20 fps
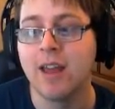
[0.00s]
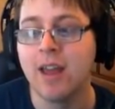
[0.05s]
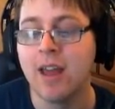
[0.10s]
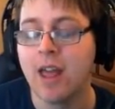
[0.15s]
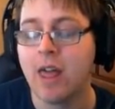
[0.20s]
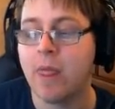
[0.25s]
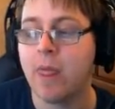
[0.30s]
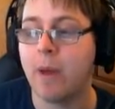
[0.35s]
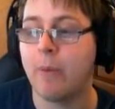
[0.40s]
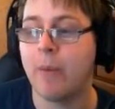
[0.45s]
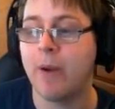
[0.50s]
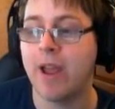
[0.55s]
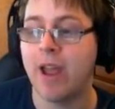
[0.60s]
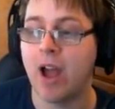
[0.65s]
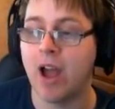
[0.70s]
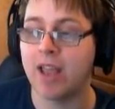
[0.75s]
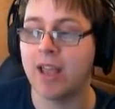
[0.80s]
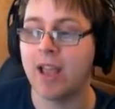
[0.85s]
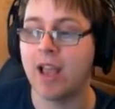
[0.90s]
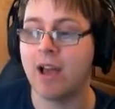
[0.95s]
That way
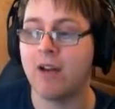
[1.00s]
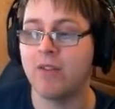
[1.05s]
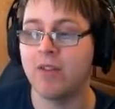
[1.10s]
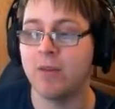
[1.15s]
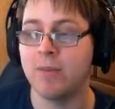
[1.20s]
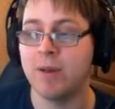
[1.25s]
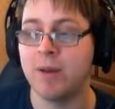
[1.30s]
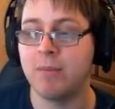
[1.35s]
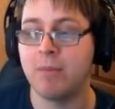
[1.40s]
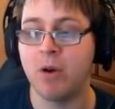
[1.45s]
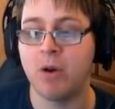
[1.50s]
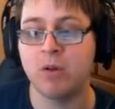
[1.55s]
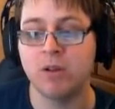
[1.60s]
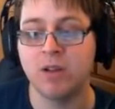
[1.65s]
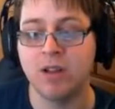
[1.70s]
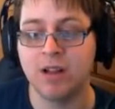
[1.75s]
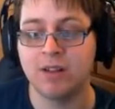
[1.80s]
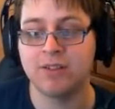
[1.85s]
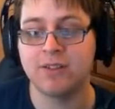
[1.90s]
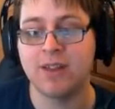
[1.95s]
I can cover them in bulk
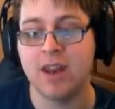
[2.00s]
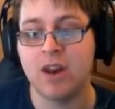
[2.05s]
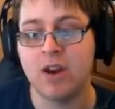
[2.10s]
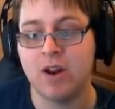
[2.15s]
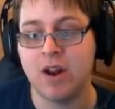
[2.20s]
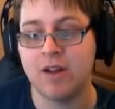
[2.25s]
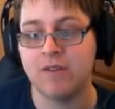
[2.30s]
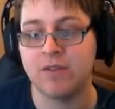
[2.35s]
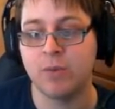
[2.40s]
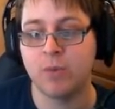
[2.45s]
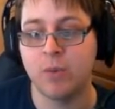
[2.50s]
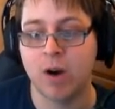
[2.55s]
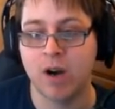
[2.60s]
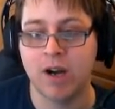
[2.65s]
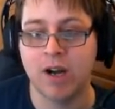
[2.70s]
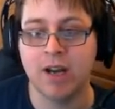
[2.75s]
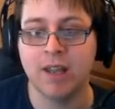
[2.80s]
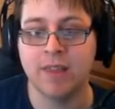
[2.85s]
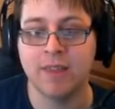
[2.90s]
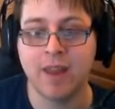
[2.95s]
lots and not have to
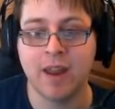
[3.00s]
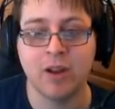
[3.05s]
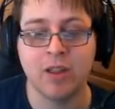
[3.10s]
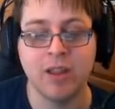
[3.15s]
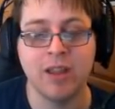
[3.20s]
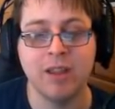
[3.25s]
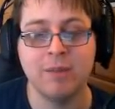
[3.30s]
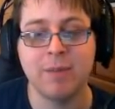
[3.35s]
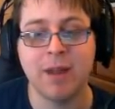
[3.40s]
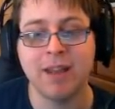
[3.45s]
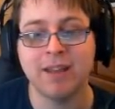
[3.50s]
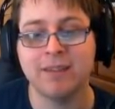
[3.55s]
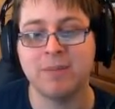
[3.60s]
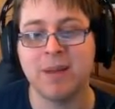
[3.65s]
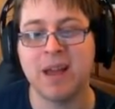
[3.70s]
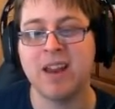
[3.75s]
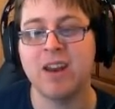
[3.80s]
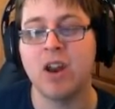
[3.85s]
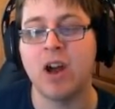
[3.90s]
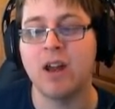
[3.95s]
worry, and that only makes
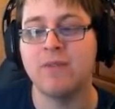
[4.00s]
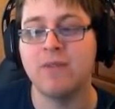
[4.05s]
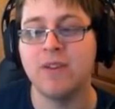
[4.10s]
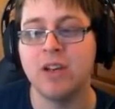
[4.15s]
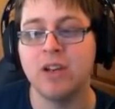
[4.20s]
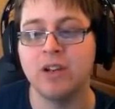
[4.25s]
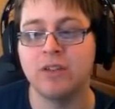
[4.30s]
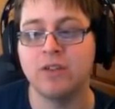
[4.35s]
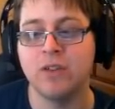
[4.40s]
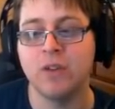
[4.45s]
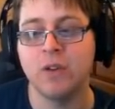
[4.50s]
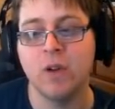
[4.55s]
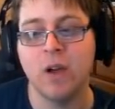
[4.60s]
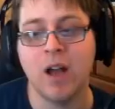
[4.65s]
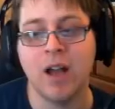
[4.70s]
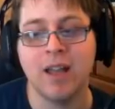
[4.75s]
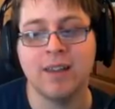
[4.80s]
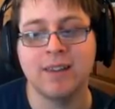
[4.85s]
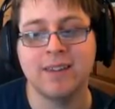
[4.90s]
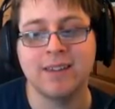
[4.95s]
about 9 videos for you
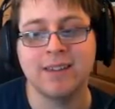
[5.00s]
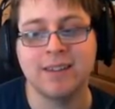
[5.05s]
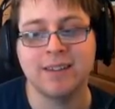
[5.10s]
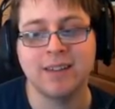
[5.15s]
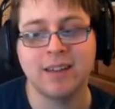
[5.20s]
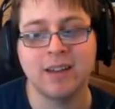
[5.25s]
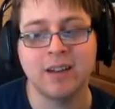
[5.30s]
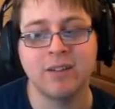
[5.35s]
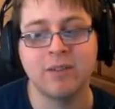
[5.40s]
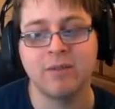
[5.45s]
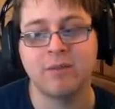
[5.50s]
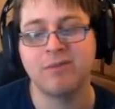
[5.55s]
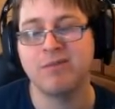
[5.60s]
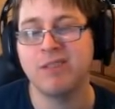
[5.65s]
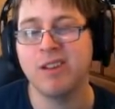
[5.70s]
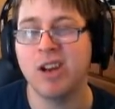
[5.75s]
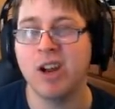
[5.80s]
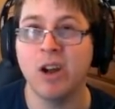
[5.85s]
guys instead of,